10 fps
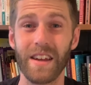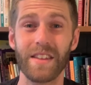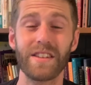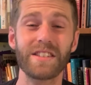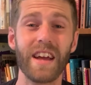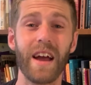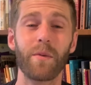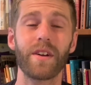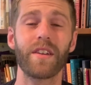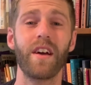This guy
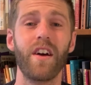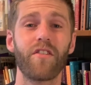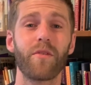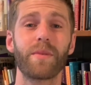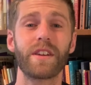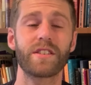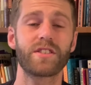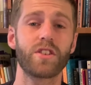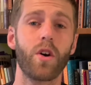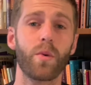went from being
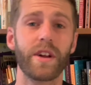so